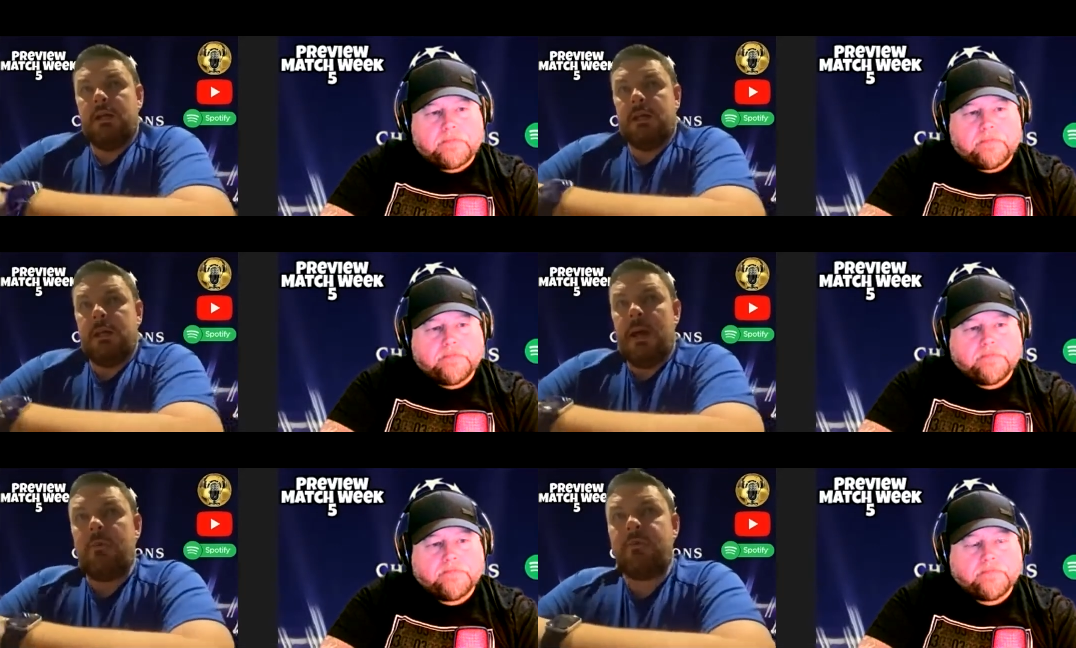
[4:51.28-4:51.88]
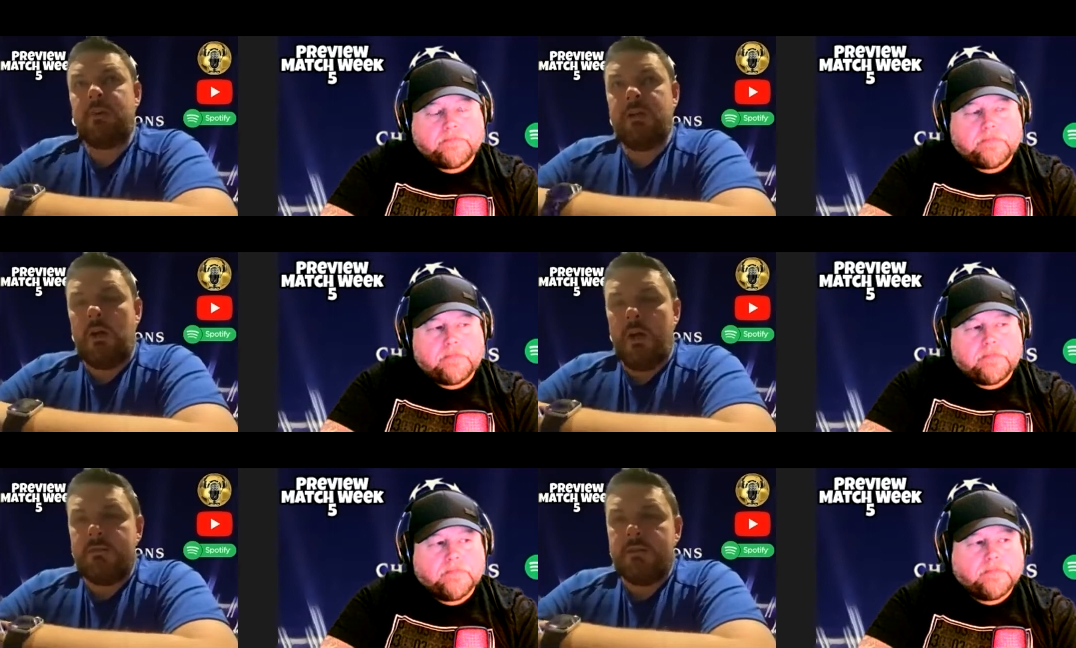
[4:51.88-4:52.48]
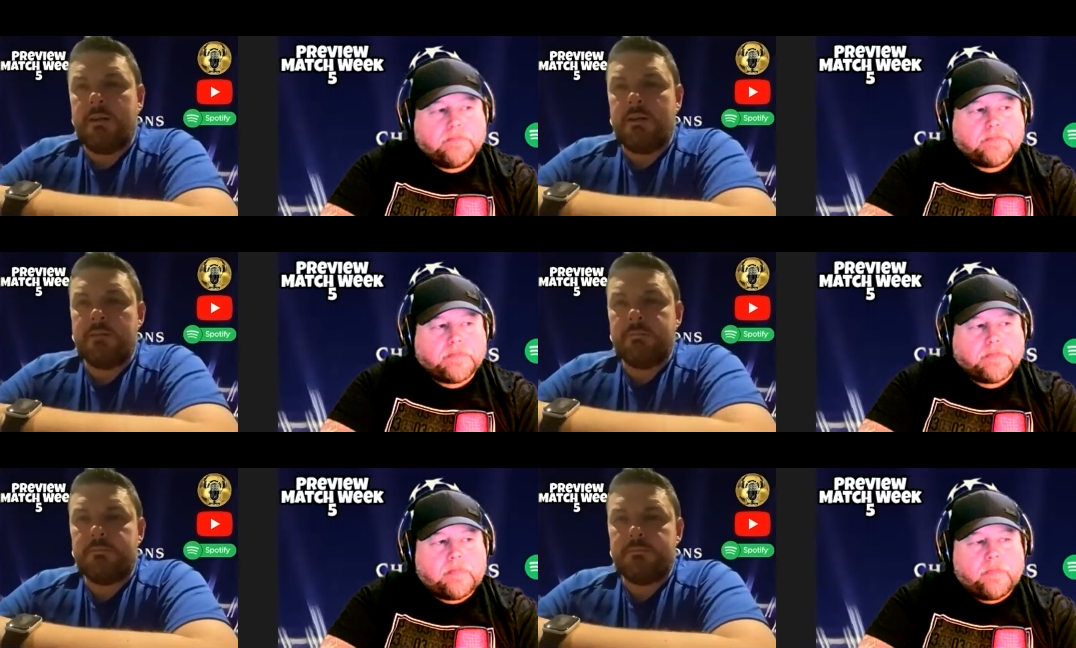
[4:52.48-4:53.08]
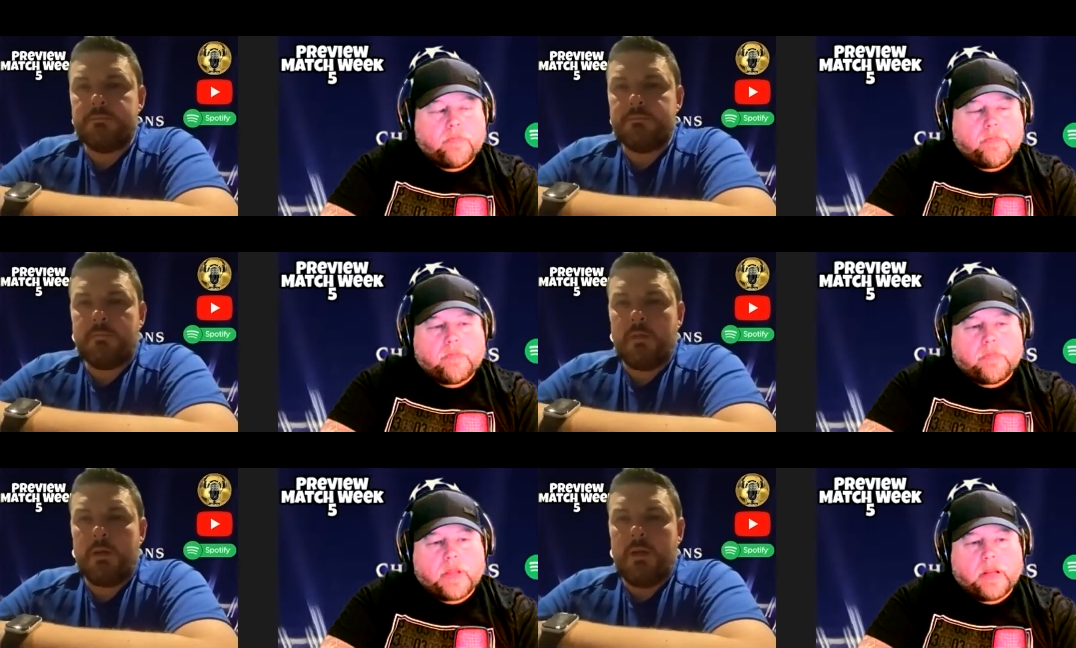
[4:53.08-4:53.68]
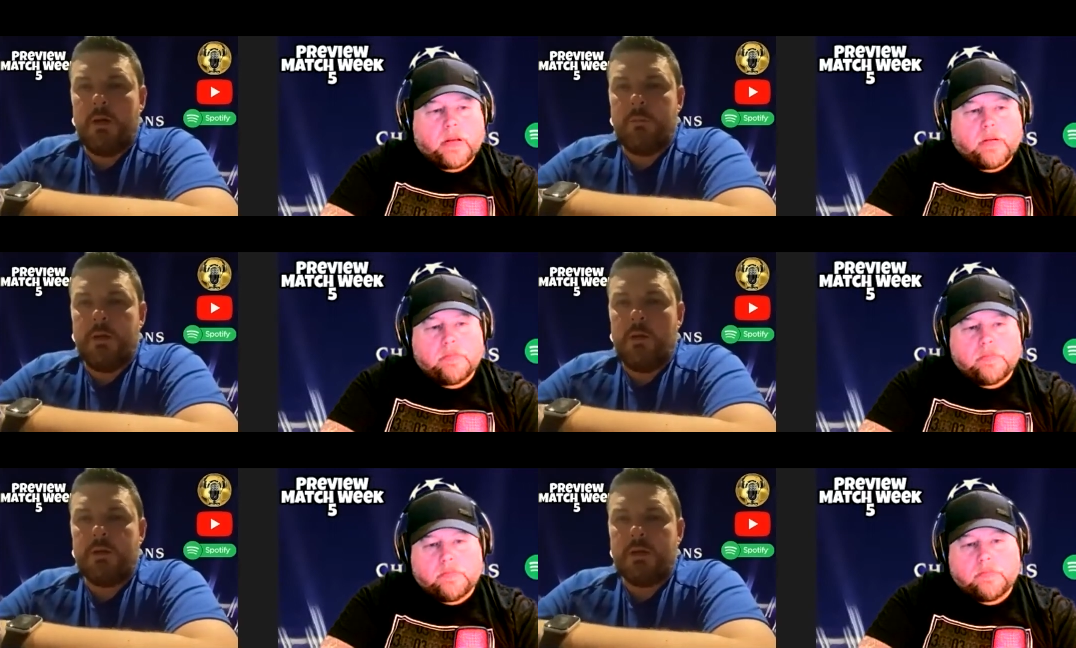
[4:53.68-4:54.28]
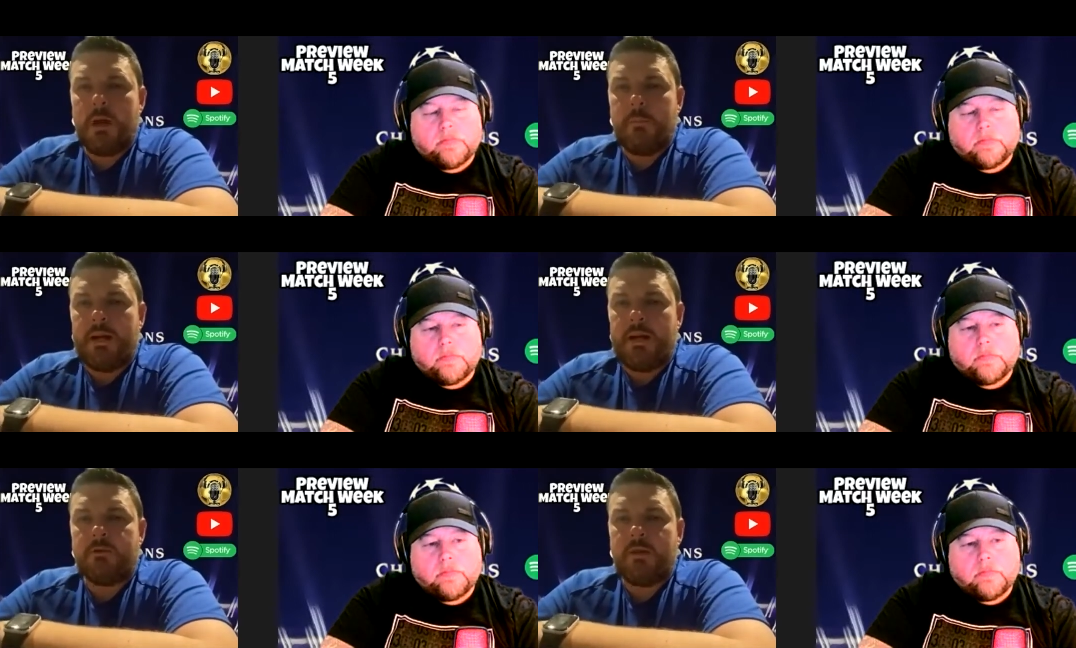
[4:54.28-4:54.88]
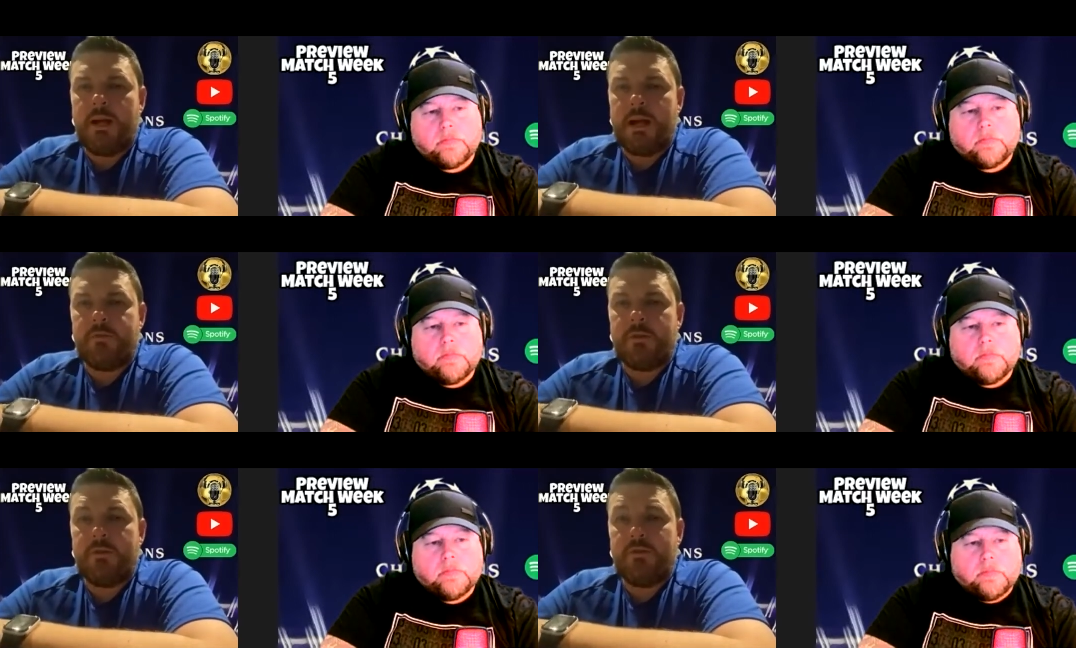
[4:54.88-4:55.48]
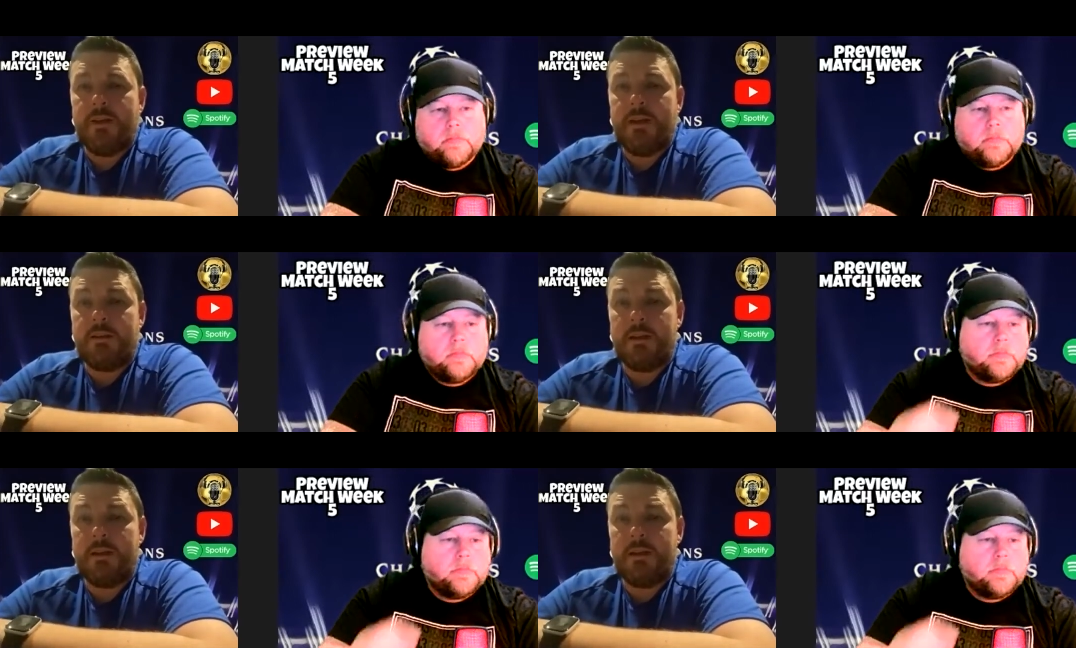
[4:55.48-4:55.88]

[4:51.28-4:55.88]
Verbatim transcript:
Speaker 1: Yeah, obviously, Chelsea will, you know, be looking to get back on track after defeat the